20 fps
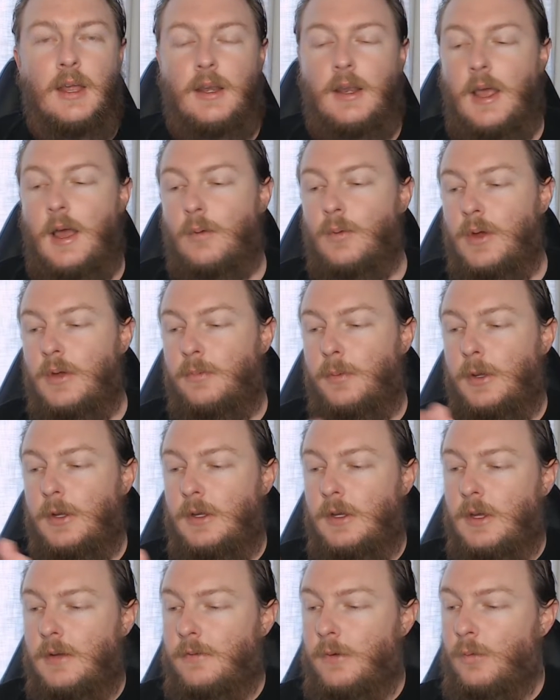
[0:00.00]
Now, we've
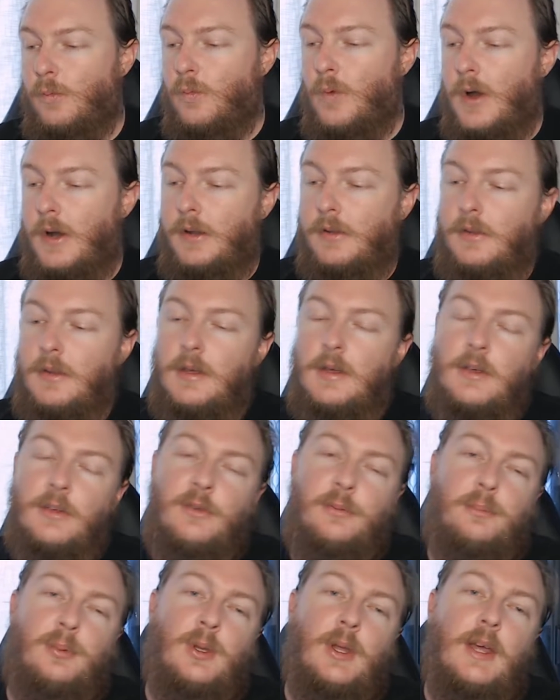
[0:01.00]
been given one of
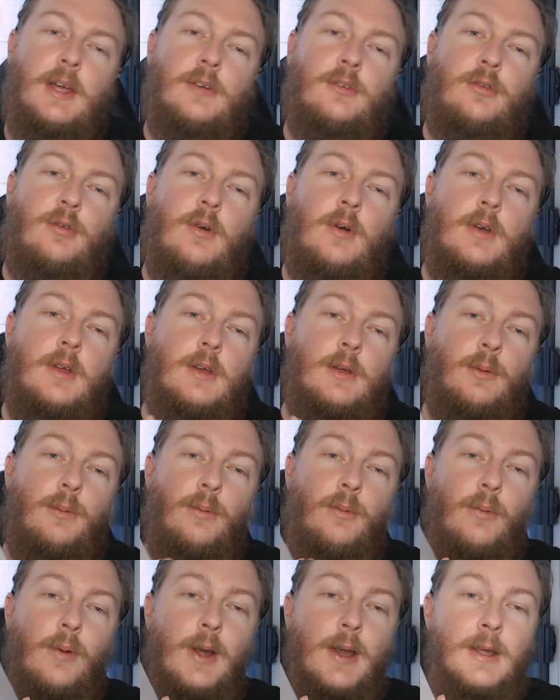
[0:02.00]
these Plantronic
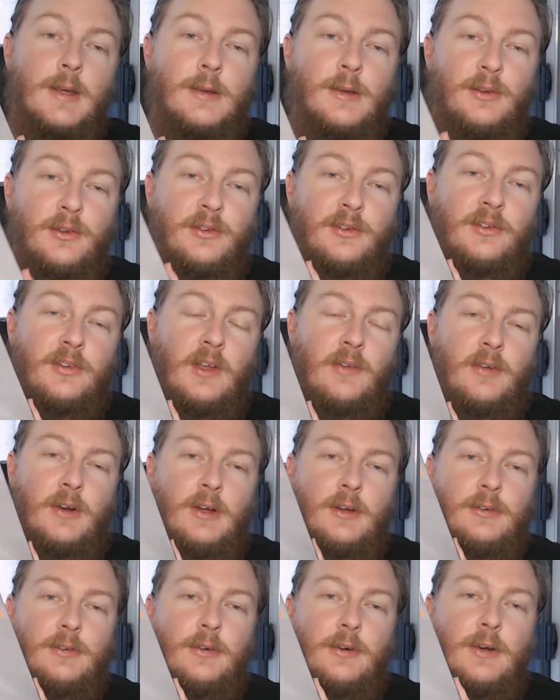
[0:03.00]
Rig
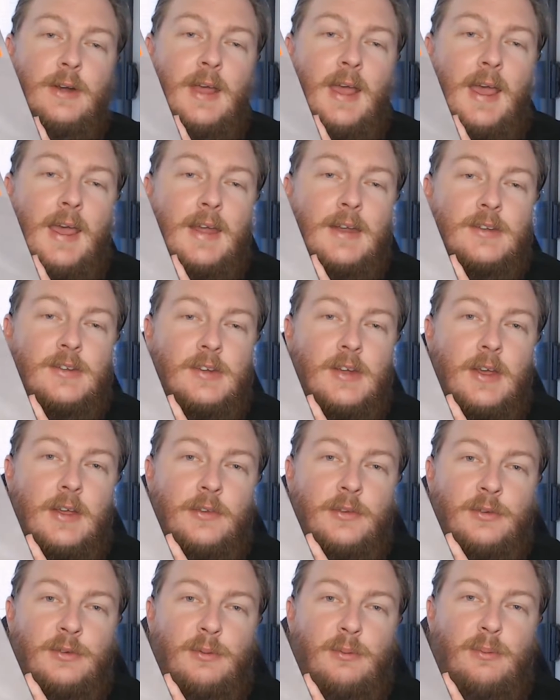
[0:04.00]

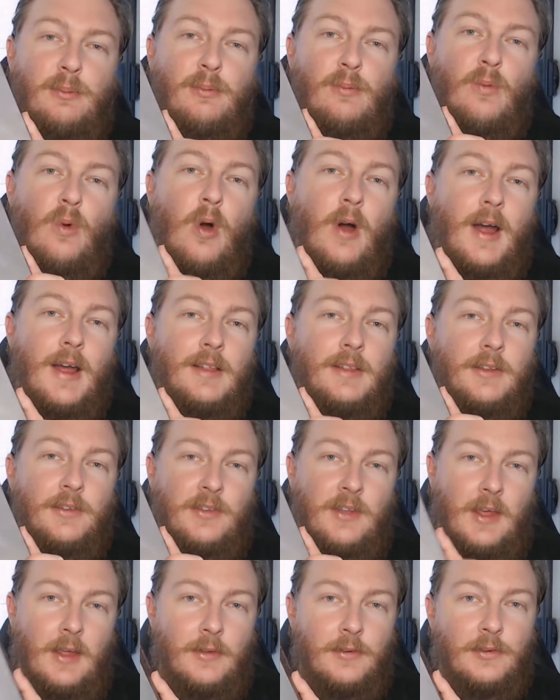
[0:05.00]
700HS
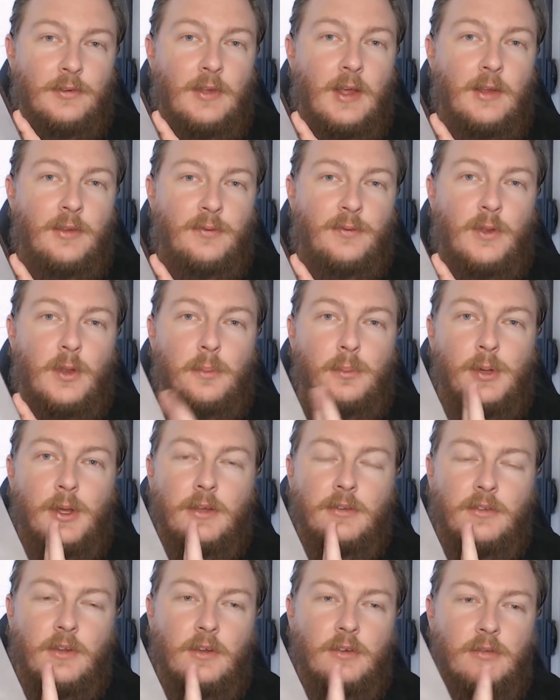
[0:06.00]
wireless headsets for the
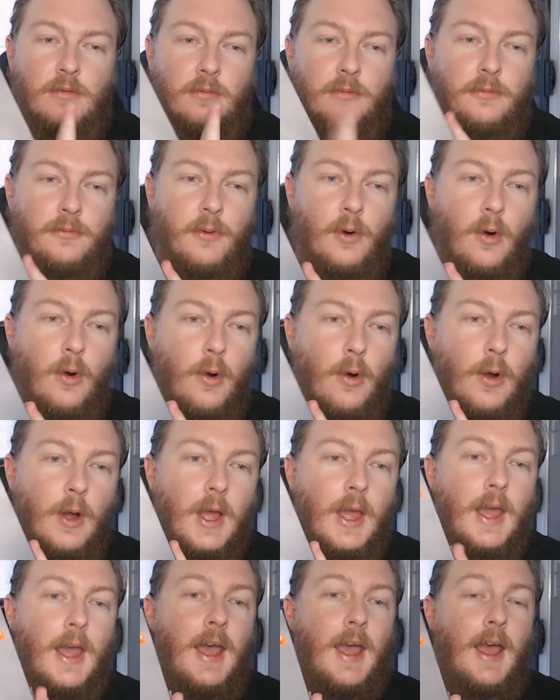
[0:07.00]
PlayStation 4,
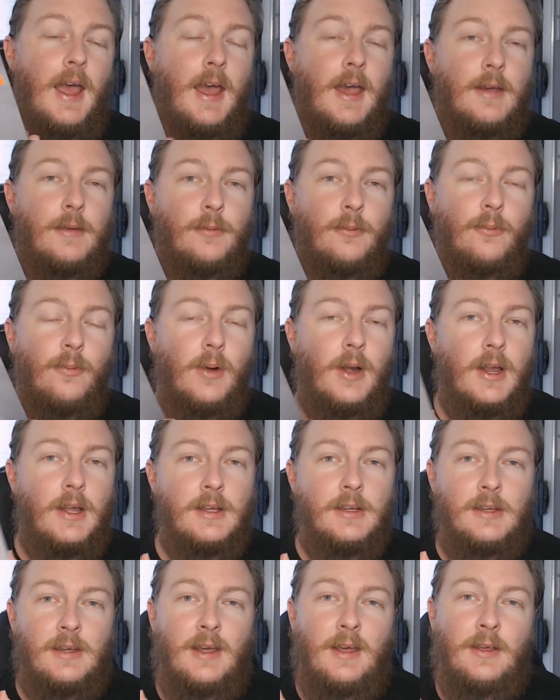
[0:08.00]
and
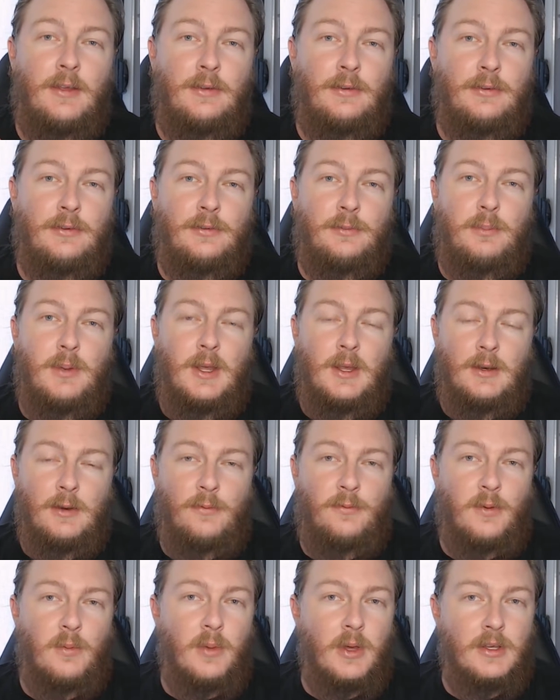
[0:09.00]
Rig has been
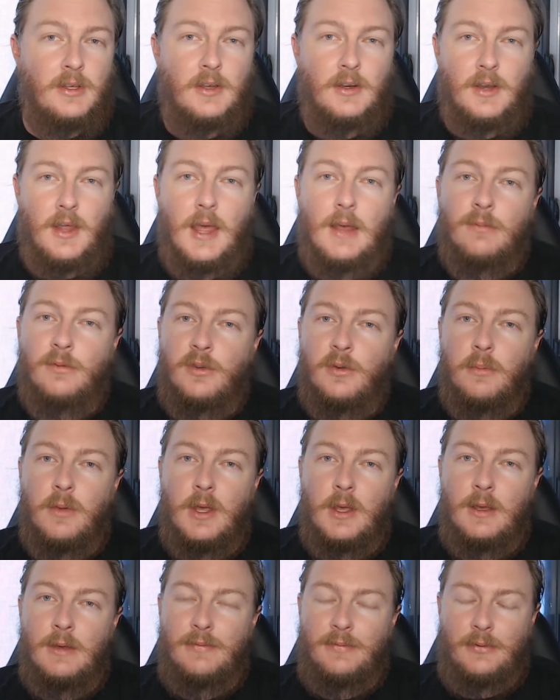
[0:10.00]
a familiar name to
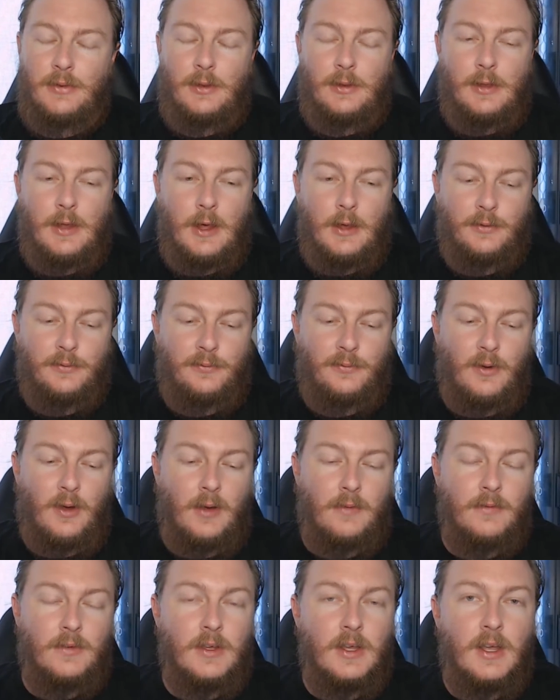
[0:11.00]
me for the last
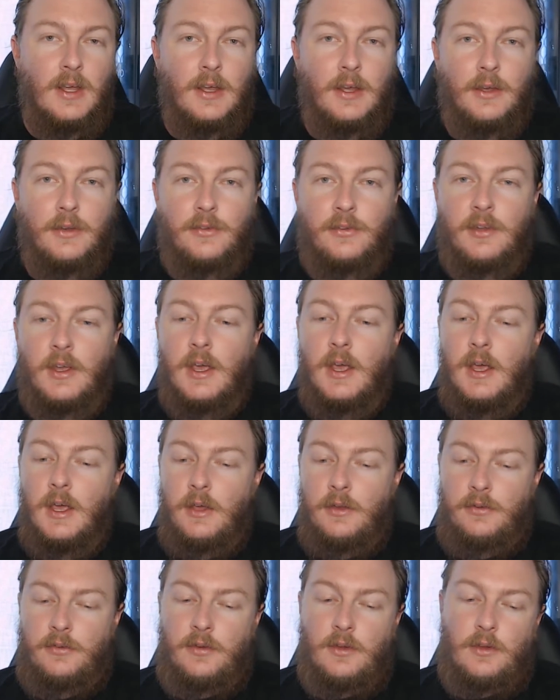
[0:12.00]
5 years,
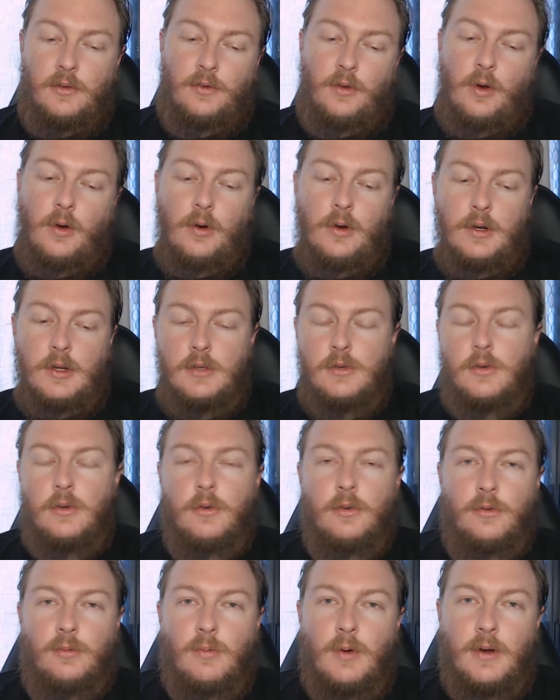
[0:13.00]
since I already
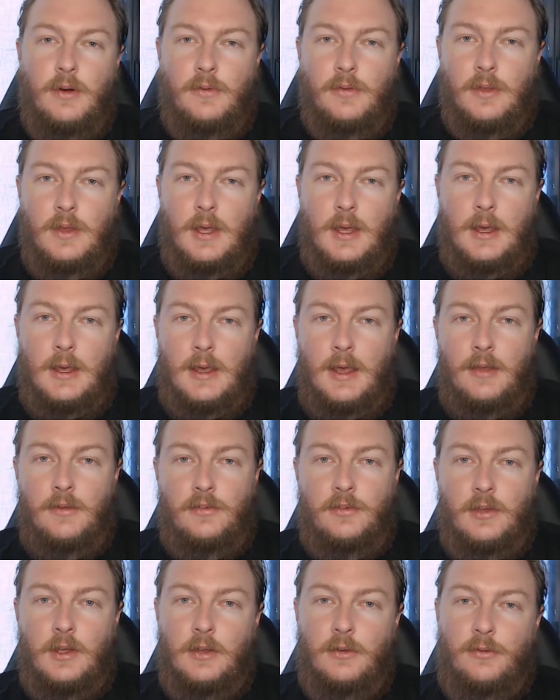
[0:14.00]
used one of their
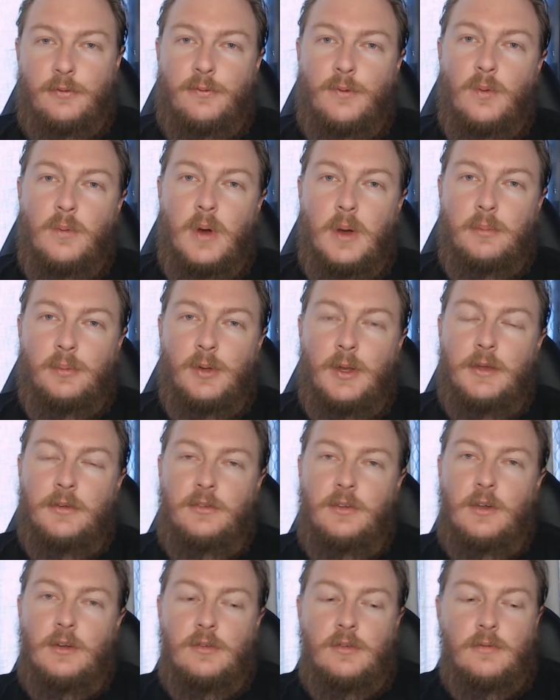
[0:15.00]
headsets for my
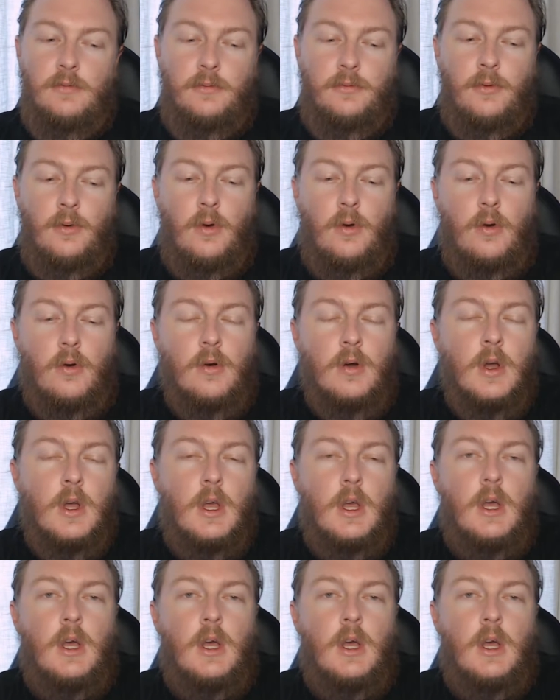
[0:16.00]
PlayStation 4.